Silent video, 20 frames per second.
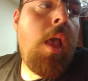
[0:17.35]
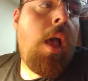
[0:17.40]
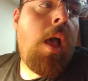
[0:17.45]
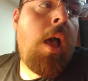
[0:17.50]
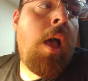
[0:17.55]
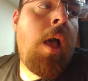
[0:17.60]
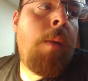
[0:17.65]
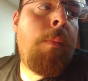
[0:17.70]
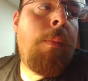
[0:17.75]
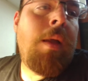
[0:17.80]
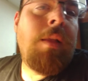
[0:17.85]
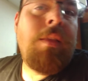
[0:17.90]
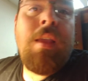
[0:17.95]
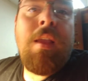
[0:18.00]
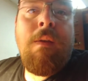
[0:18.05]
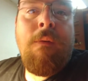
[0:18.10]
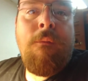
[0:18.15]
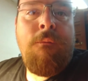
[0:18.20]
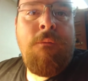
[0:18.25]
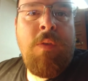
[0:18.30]
I
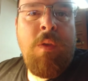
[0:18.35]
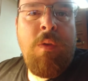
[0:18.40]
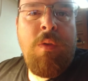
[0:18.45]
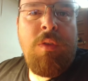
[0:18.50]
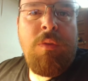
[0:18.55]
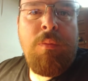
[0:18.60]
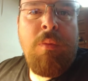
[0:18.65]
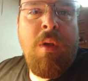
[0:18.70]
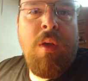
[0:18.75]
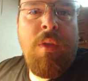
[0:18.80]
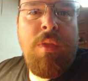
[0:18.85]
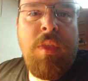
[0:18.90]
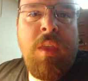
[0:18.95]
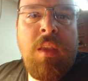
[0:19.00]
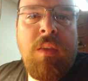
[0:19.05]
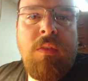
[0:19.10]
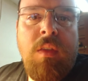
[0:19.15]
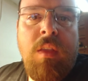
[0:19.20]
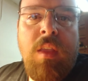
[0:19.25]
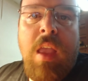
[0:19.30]
did a few small
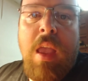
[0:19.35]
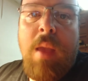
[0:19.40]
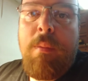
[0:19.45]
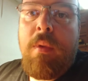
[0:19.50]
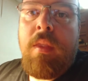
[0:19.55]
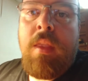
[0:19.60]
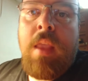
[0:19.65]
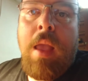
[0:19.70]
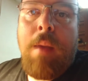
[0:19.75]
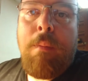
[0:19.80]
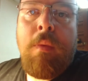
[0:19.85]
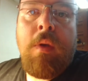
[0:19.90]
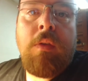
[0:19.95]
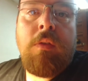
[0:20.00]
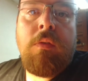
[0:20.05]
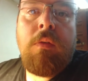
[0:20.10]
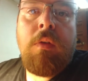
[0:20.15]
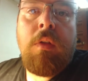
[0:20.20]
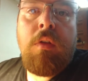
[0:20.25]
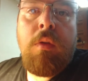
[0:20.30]
things to that, but not
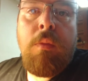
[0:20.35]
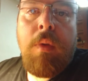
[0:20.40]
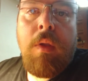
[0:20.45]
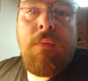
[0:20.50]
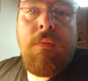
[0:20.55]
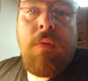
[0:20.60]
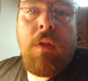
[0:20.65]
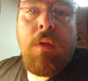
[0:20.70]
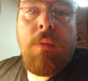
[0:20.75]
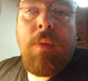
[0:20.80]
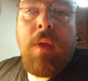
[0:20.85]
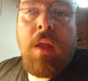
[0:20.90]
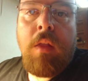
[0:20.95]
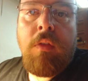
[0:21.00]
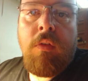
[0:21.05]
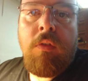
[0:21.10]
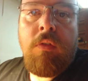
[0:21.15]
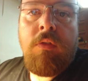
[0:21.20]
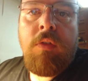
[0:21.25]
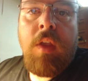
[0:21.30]
much to really do a video about
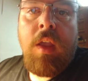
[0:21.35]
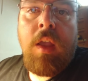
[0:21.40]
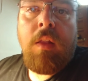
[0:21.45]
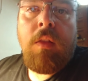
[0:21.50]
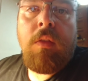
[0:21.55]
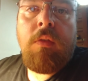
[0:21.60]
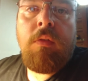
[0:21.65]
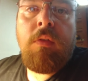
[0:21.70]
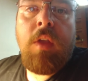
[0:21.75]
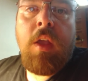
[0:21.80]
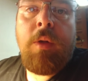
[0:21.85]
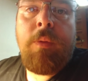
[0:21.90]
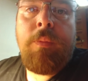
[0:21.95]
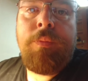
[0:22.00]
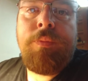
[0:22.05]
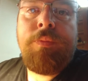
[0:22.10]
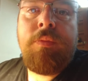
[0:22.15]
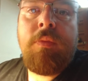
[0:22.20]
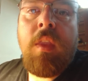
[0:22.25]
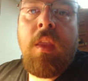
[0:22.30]
just yet. But
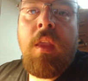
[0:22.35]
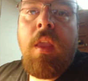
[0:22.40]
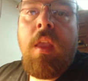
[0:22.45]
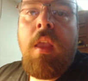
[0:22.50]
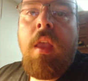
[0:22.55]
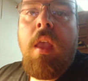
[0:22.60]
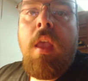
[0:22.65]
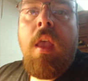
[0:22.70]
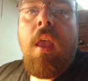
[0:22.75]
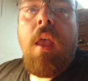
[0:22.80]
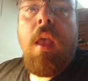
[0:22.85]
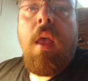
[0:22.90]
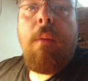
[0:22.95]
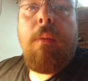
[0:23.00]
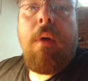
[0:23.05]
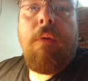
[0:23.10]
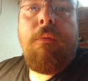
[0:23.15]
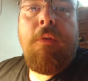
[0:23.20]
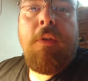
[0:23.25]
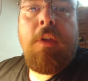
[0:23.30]

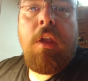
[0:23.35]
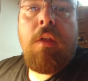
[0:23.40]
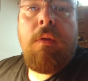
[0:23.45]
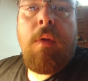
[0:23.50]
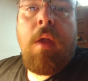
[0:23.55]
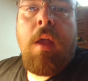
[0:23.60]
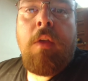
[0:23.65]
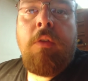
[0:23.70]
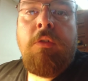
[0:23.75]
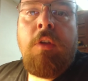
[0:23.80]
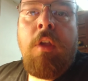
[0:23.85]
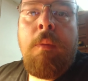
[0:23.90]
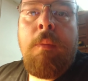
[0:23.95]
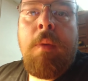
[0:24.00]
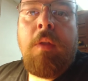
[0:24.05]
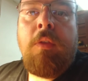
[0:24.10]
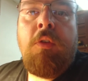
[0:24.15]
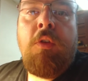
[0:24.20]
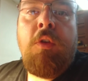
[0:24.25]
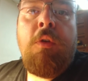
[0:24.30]
I figured I'll show you
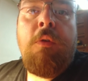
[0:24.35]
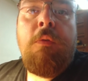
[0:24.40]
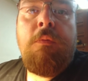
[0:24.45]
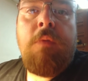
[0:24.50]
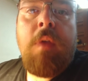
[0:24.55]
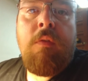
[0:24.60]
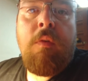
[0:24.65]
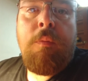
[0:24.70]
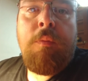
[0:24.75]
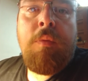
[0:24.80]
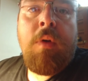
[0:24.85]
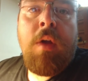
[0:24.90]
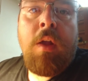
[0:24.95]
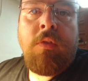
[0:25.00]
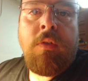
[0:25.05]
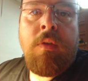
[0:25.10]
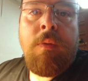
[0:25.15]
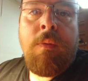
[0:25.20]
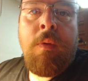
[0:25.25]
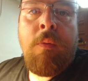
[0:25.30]
my two favorite
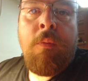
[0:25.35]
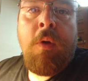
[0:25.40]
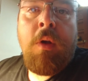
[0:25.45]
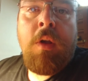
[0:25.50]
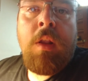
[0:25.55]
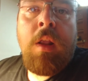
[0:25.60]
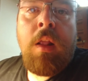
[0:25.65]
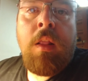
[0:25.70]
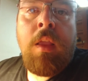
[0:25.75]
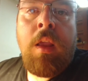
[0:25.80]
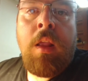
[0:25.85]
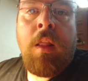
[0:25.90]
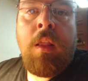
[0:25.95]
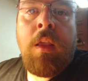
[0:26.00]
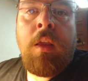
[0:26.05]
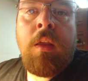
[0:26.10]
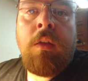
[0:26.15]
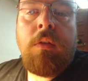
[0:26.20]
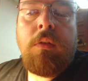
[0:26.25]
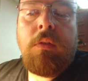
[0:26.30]
projects I've been working on
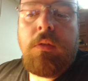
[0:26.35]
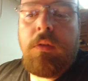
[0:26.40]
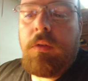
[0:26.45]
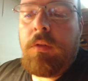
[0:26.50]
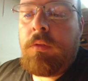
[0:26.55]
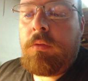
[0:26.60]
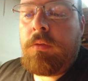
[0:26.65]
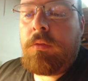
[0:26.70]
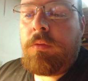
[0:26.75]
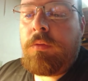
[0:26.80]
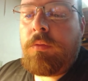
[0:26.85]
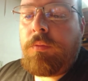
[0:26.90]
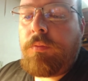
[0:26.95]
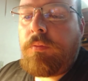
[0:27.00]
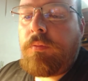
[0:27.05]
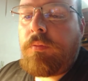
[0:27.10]
lately. And